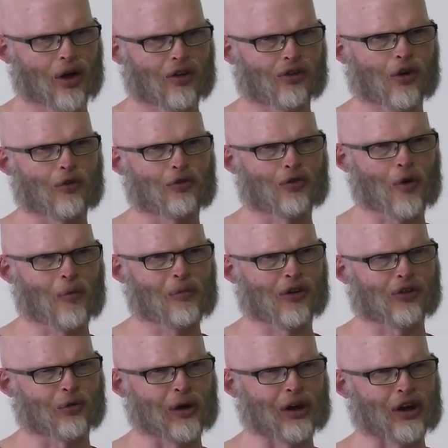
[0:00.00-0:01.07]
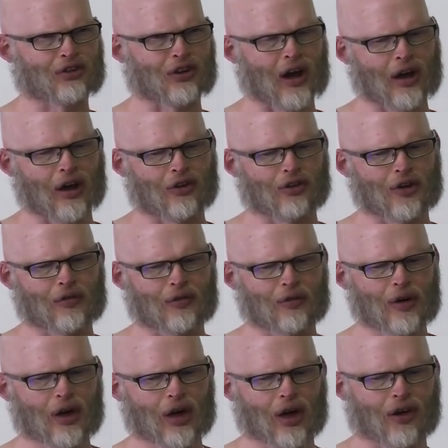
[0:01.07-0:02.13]
So from the Swedish, I sort of
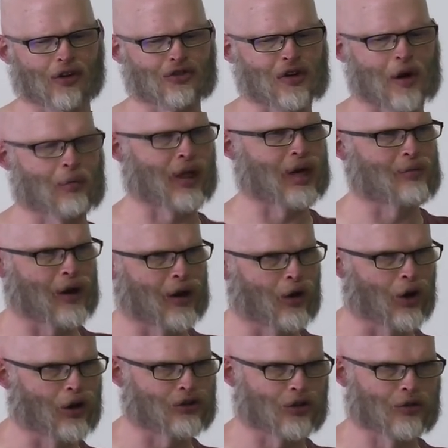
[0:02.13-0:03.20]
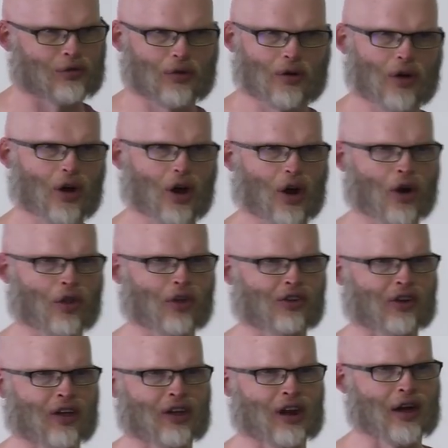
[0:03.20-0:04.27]
extrapolate my knowledge of other
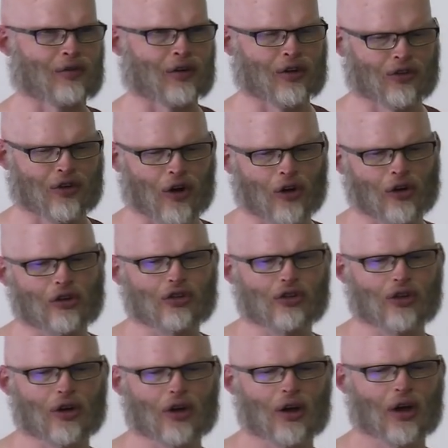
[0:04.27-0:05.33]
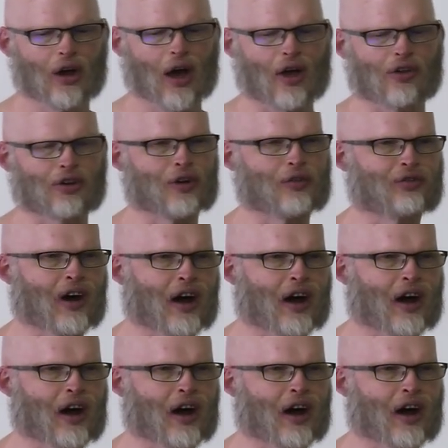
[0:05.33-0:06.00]
Scandinavian tongues and sort of